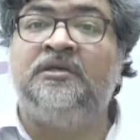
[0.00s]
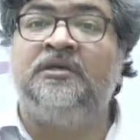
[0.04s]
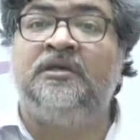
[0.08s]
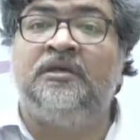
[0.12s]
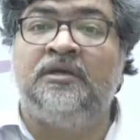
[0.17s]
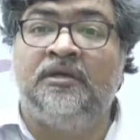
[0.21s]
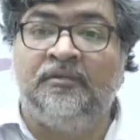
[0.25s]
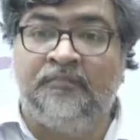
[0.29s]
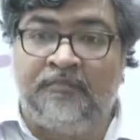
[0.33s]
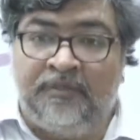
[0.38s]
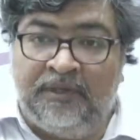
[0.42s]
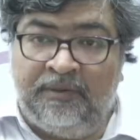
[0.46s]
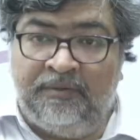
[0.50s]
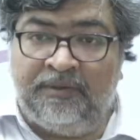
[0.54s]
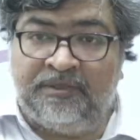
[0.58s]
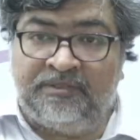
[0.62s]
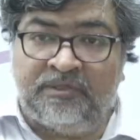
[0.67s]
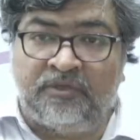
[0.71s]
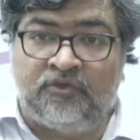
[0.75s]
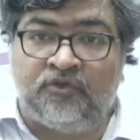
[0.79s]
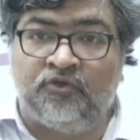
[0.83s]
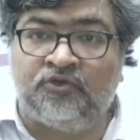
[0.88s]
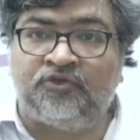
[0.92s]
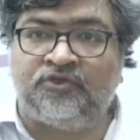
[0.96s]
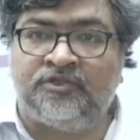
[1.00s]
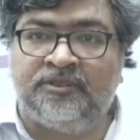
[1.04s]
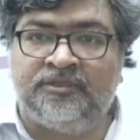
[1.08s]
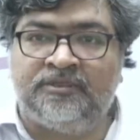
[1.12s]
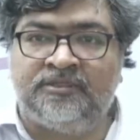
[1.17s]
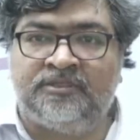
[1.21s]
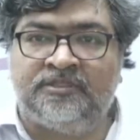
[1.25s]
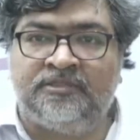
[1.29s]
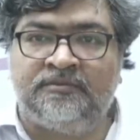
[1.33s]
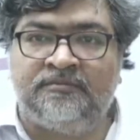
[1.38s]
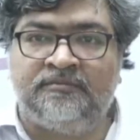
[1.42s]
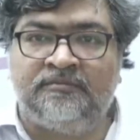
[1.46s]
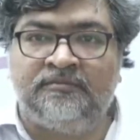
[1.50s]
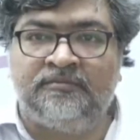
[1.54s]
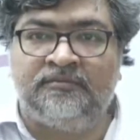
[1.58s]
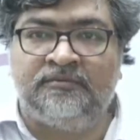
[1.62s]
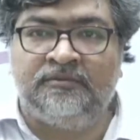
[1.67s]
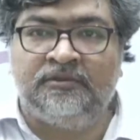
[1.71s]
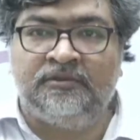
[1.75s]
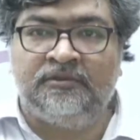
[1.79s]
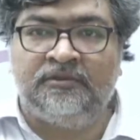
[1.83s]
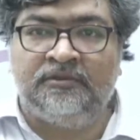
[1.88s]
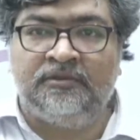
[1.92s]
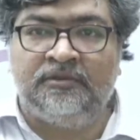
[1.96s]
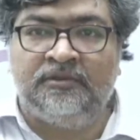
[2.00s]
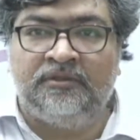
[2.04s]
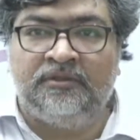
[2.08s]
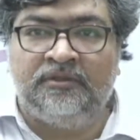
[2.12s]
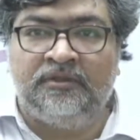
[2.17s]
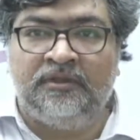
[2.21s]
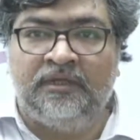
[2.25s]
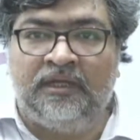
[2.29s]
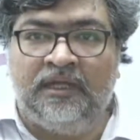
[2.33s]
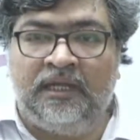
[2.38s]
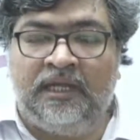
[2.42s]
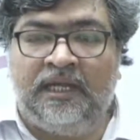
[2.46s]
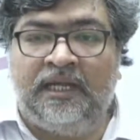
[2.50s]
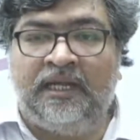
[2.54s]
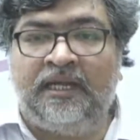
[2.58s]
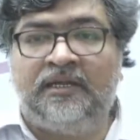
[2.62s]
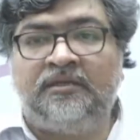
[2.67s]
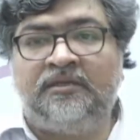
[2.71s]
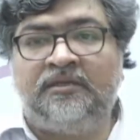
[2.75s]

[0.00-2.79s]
previous year questions, and